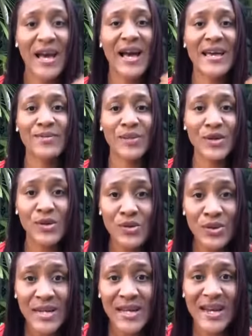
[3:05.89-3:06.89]
I
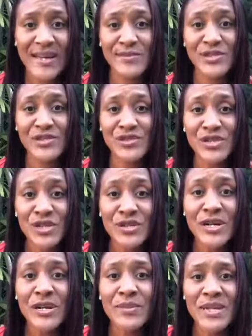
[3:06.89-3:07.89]
am so
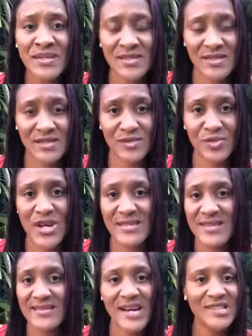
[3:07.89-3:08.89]
committed to this
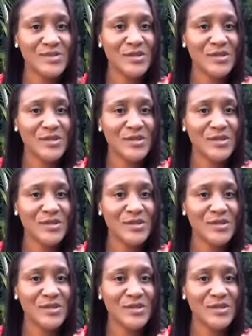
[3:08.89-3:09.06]
process, Tasha.